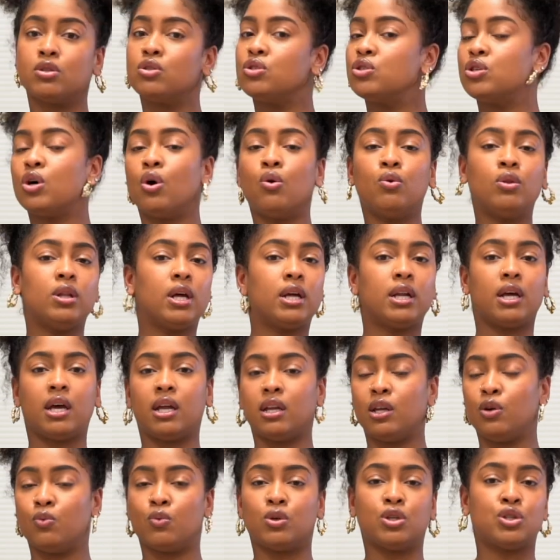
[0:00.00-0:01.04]
Don't let
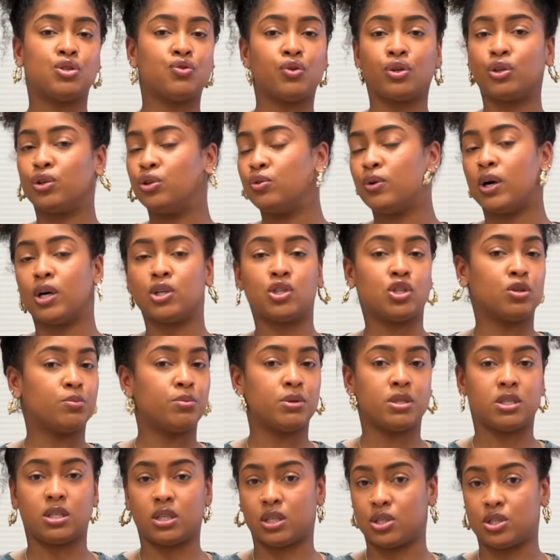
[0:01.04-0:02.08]
anyone trick you out your
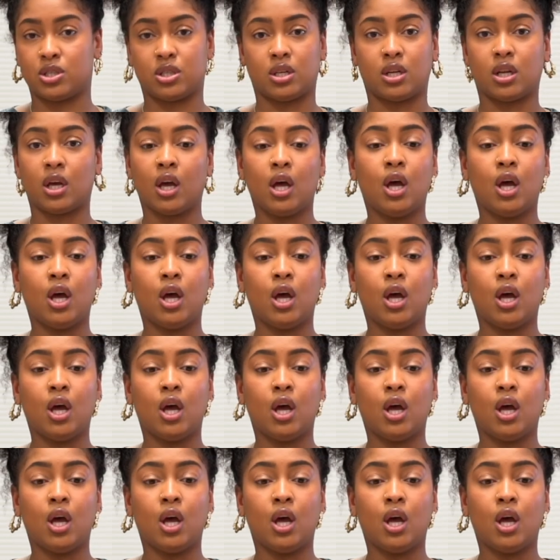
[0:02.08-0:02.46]
position.